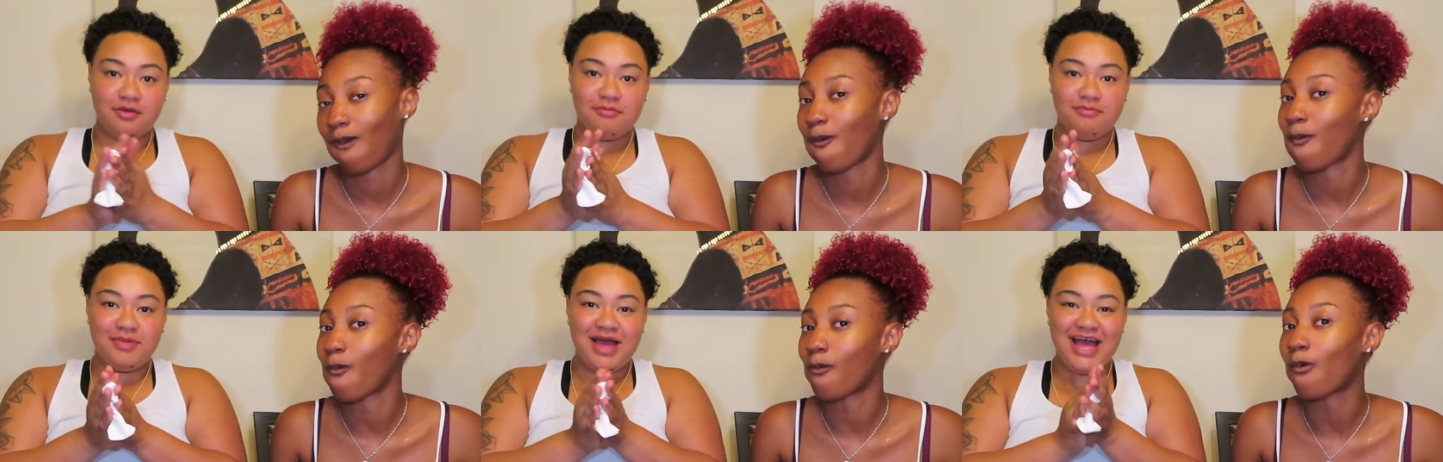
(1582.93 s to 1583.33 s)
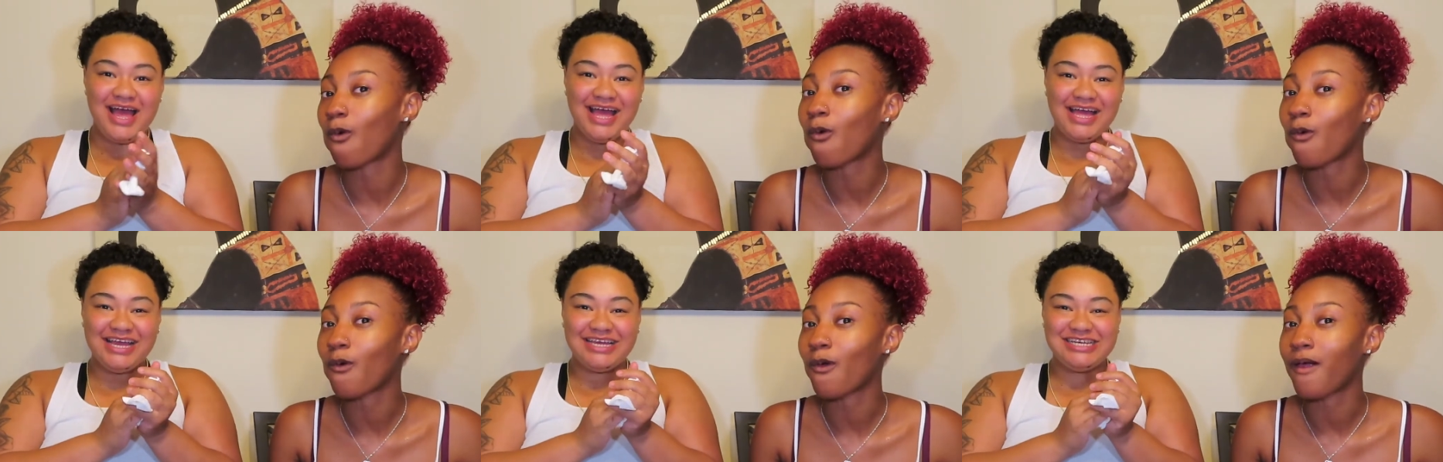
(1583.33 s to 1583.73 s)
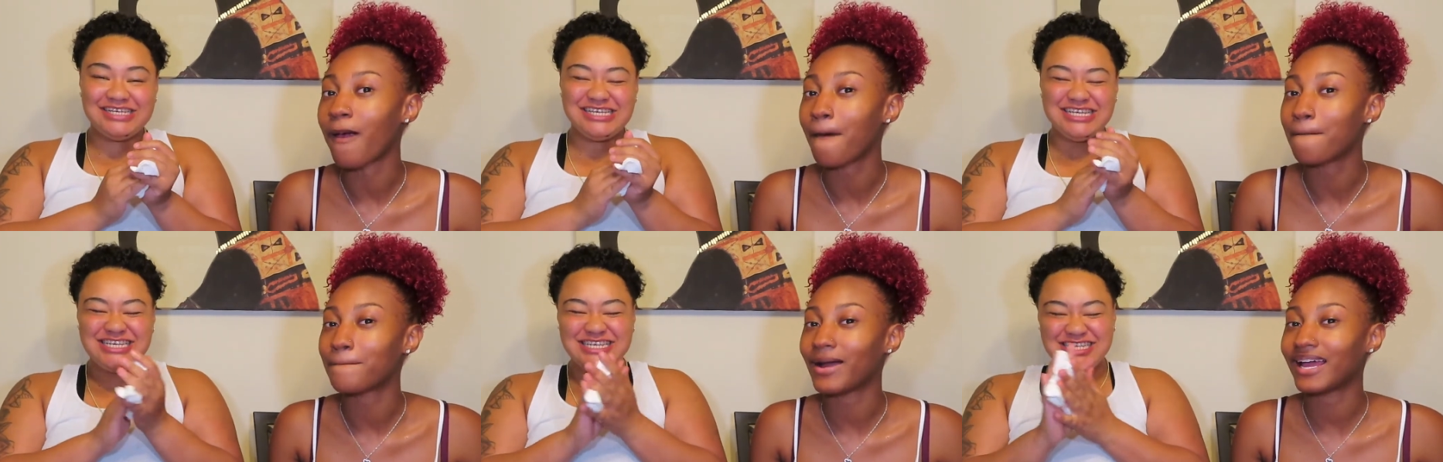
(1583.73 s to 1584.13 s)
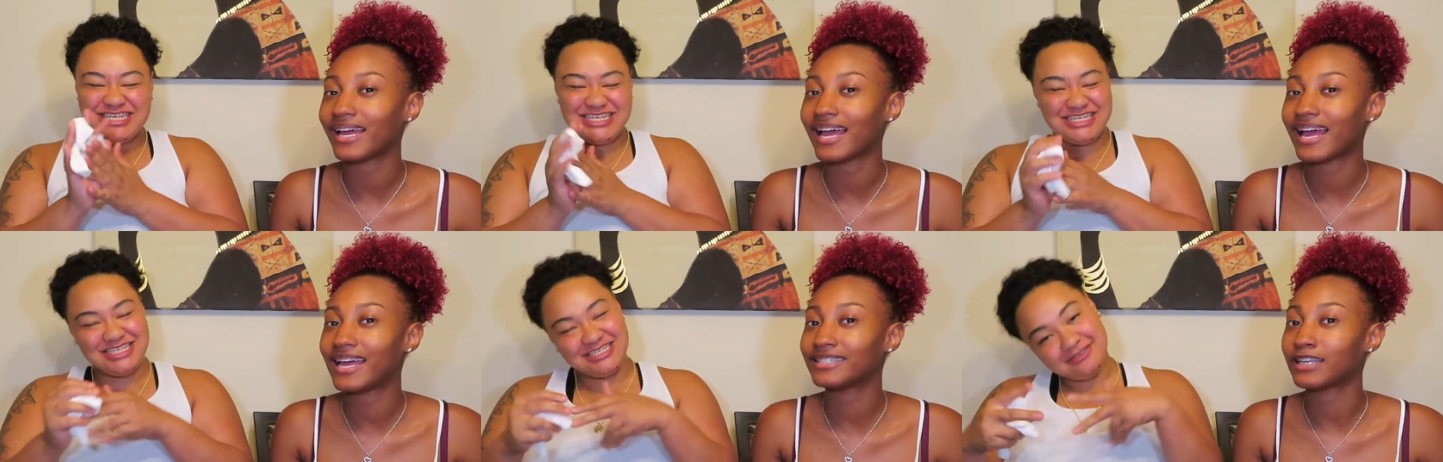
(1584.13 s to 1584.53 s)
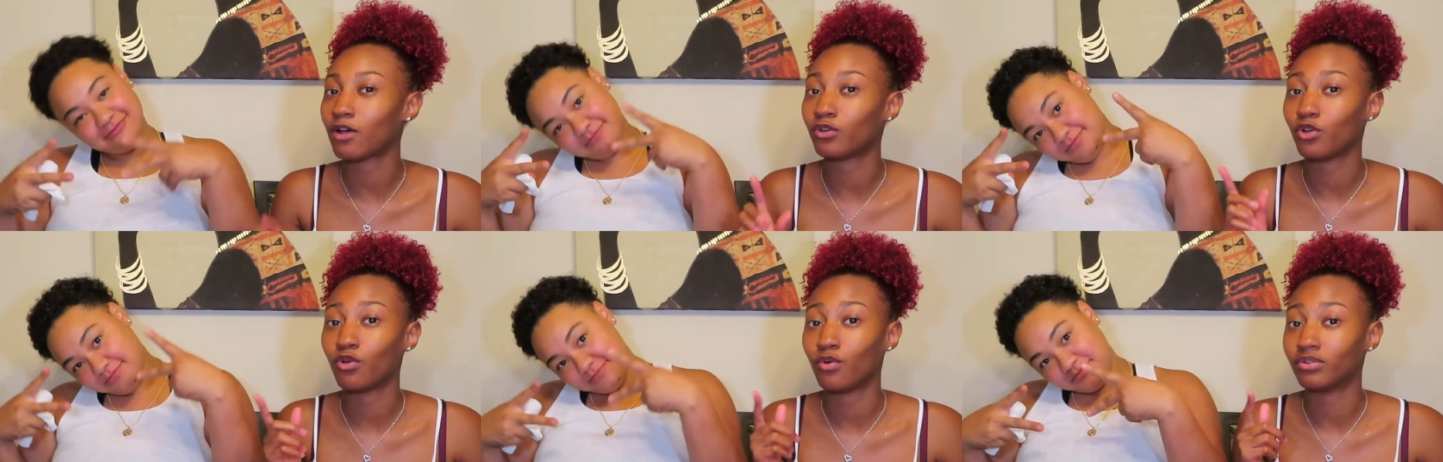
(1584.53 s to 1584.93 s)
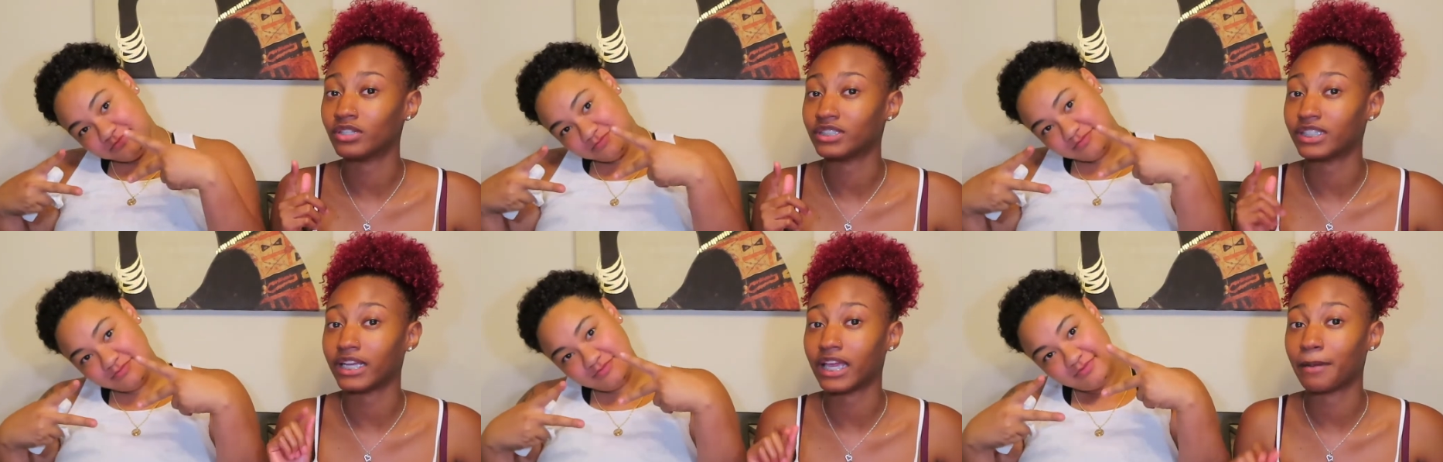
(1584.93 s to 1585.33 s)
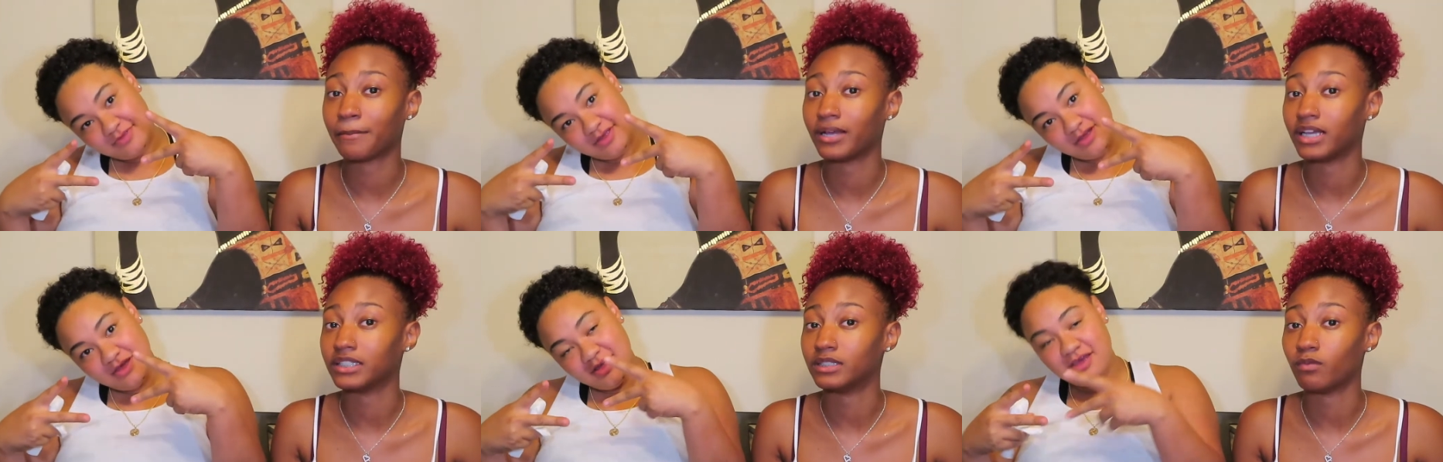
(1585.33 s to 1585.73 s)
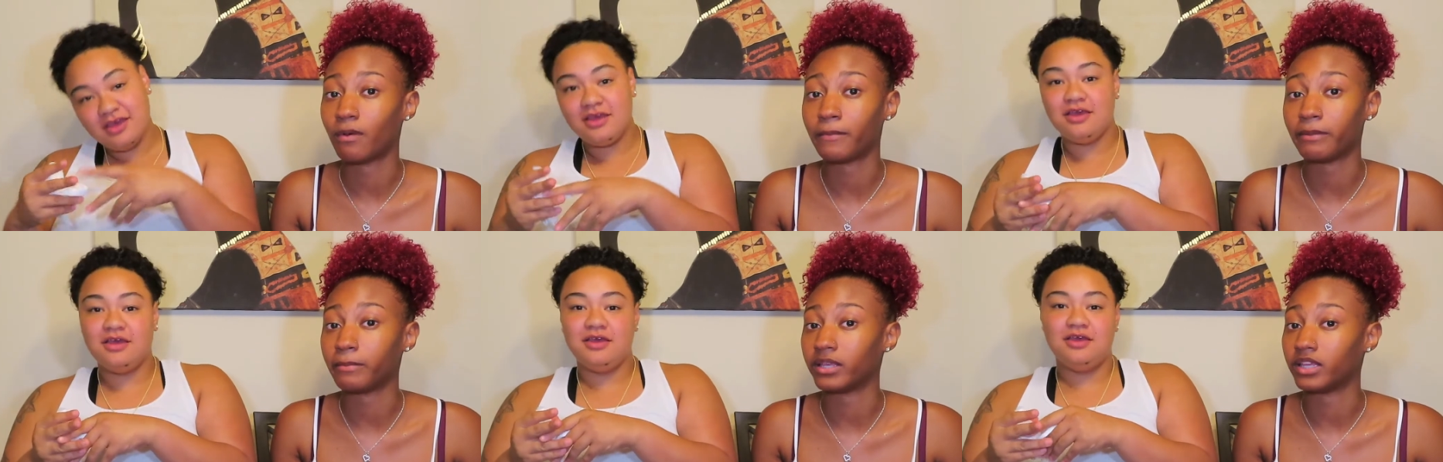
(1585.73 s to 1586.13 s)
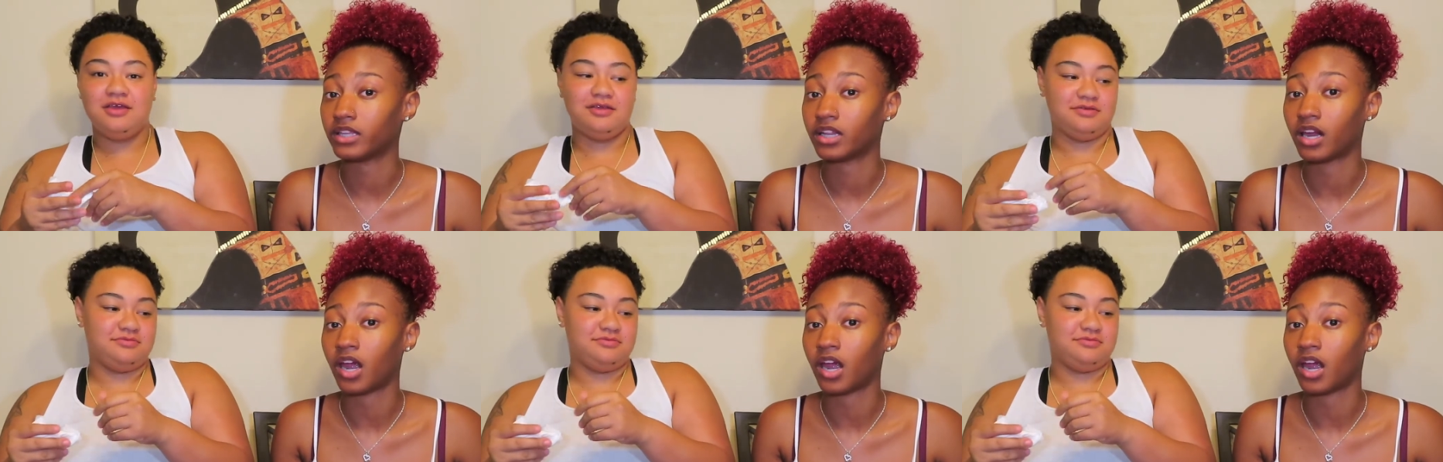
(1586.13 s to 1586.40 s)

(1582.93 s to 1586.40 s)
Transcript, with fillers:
Speaker 1: Bye. Bye guys. I don't know who's gonna touch that camera because it won't be me.